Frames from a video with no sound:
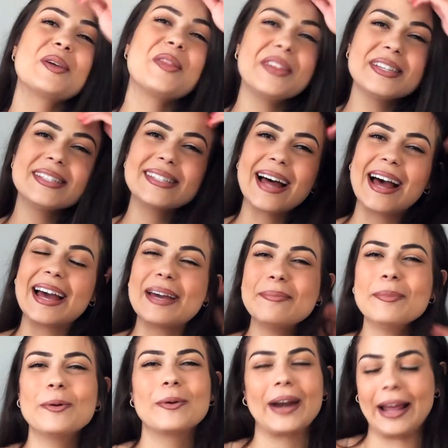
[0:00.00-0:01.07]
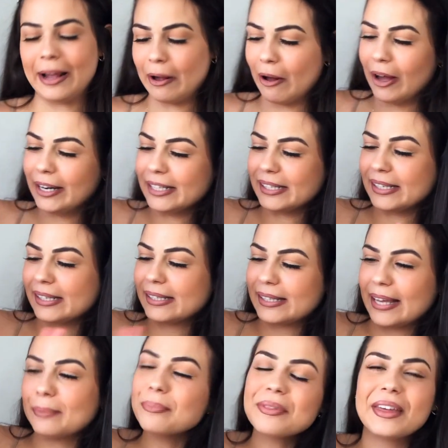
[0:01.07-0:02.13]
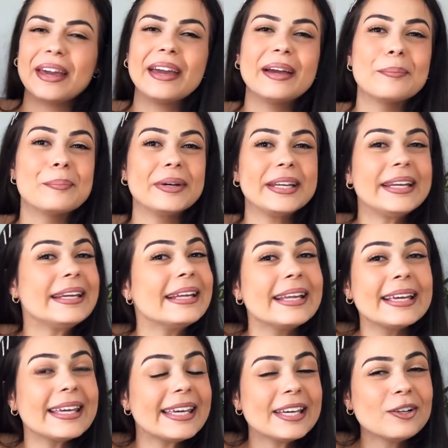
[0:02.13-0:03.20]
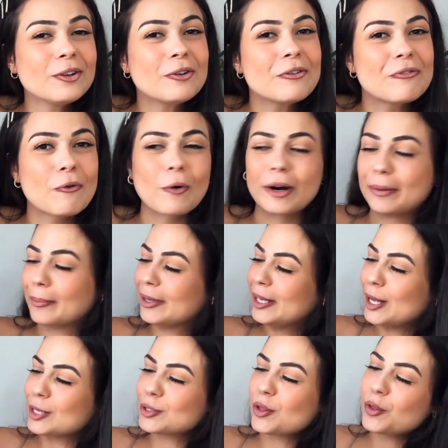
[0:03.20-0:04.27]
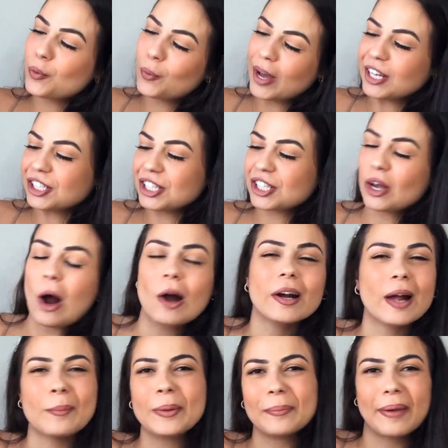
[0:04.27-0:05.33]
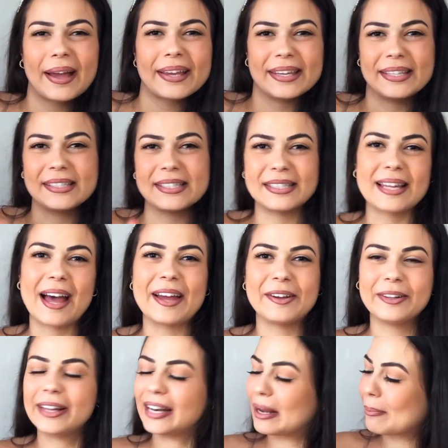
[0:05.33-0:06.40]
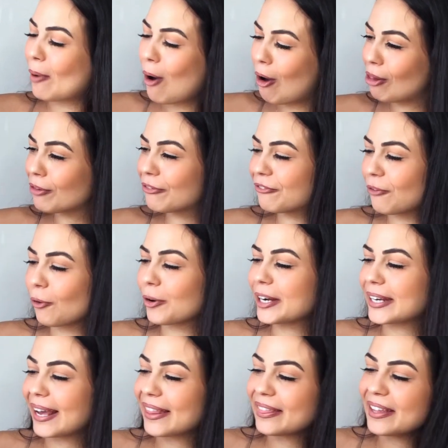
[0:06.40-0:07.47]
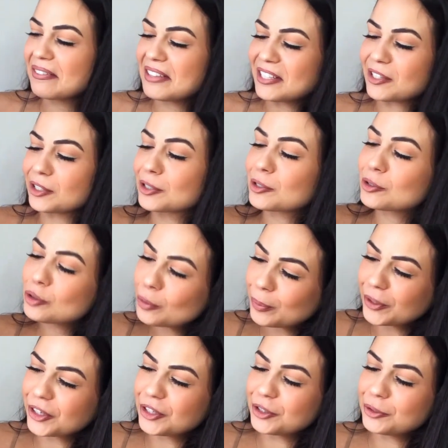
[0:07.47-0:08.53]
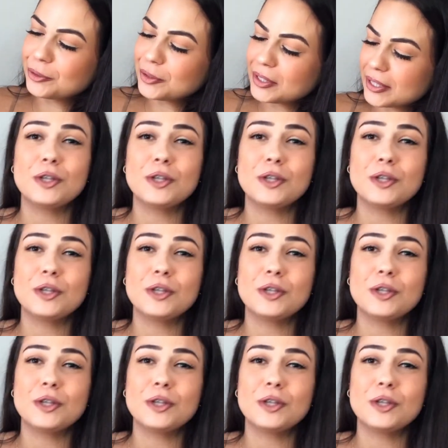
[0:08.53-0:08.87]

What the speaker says: this time what I got is the same thing but in a heel form. So the wedges are coming back in style and I'm all for it. I think these are super cute.